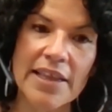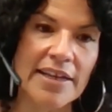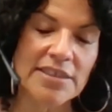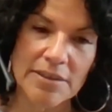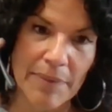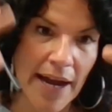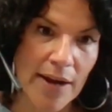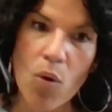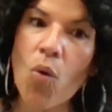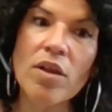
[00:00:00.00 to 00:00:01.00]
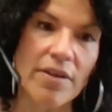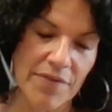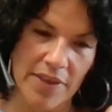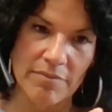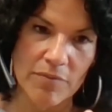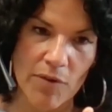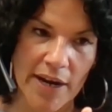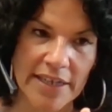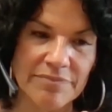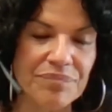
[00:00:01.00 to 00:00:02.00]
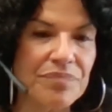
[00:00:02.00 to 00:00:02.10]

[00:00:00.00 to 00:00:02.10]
likes to buy all of them, right?